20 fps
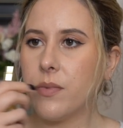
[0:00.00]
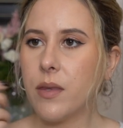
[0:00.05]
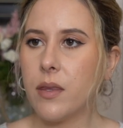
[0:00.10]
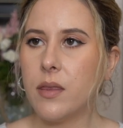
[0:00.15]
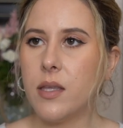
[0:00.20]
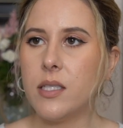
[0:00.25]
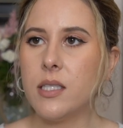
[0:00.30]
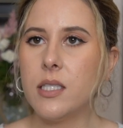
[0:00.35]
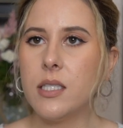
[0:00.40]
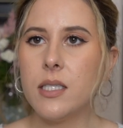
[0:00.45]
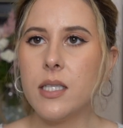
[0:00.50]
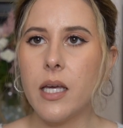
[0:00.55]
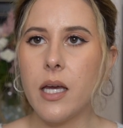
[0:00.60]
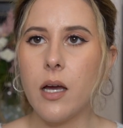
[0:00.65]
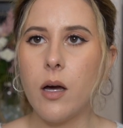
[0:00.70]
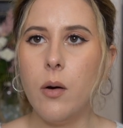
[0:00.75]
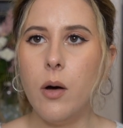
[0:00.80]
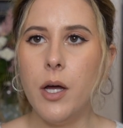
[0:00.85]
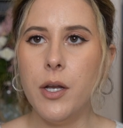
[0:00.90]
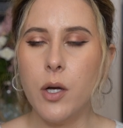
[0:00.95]
this is
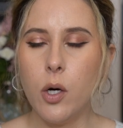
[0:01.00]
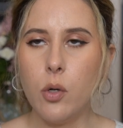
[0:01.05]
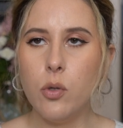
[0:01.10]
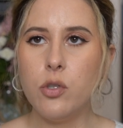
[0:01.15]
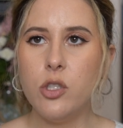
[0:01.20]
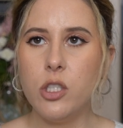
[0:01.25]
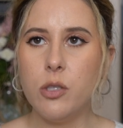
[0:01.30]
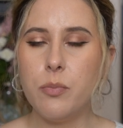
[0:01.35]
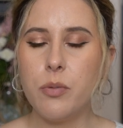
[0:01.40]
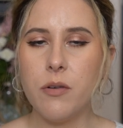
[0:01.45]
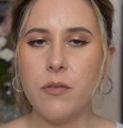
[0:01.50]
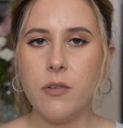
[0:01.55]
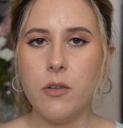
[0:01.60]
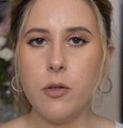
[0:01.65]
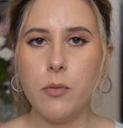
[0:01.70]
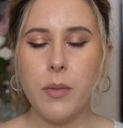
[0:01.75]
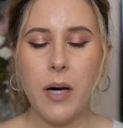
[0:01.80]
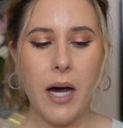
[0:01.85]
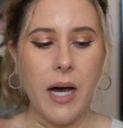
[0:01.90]
like an OG perfume.